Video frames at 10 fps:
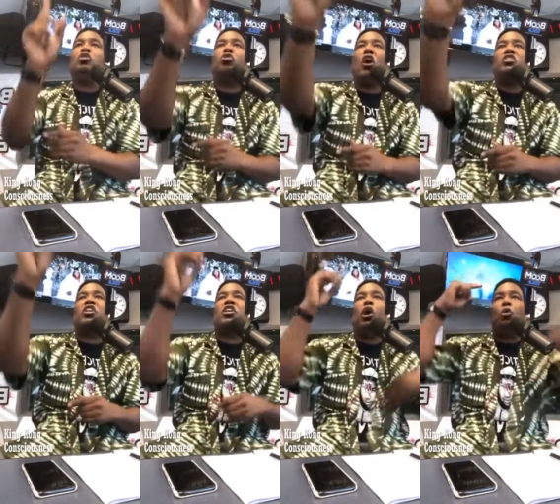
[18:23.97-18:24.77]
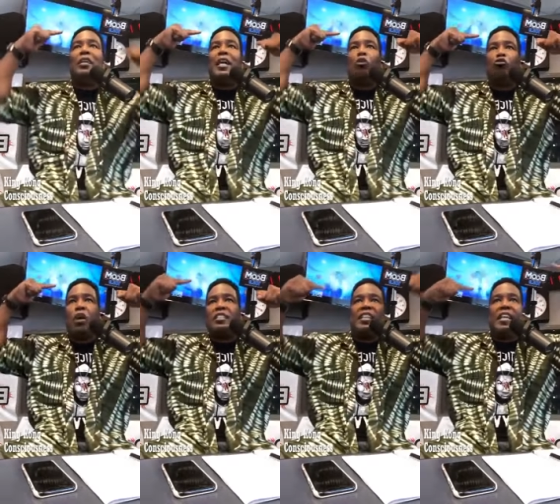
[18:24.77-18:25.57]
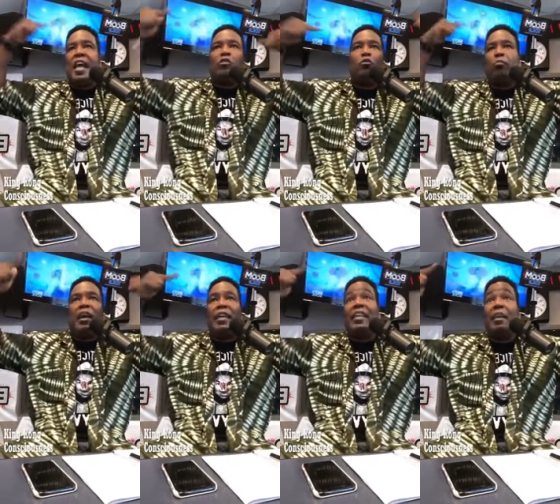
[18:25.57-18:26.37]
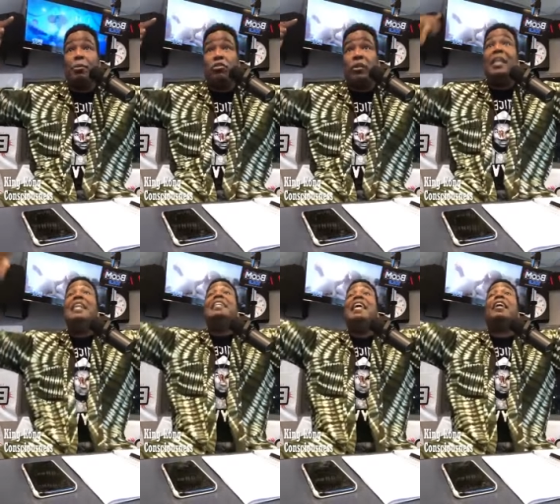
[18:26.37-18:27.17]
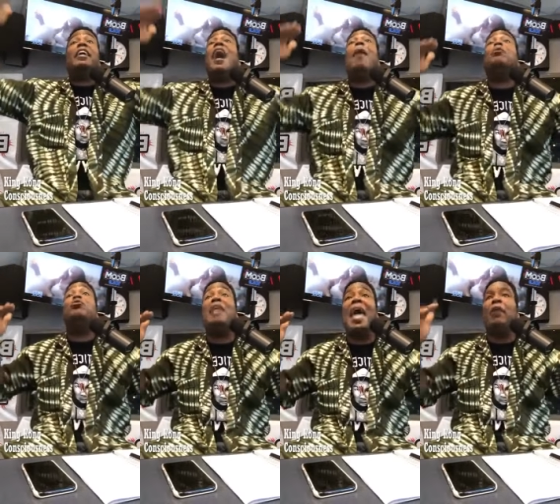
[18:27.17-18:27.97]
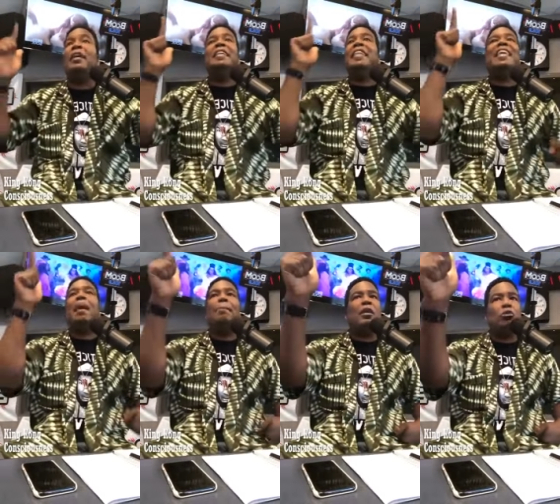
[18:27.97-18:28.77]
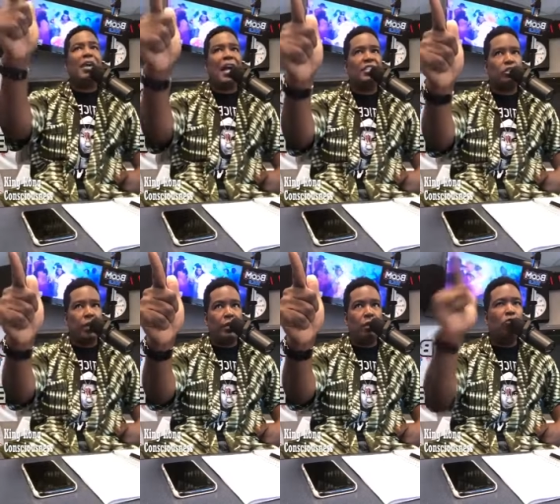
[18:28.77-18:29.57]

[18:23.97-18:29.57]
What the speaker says: Drugs can only arrest the natural brain chemistry. They can calm you down. They can't make you concentrate.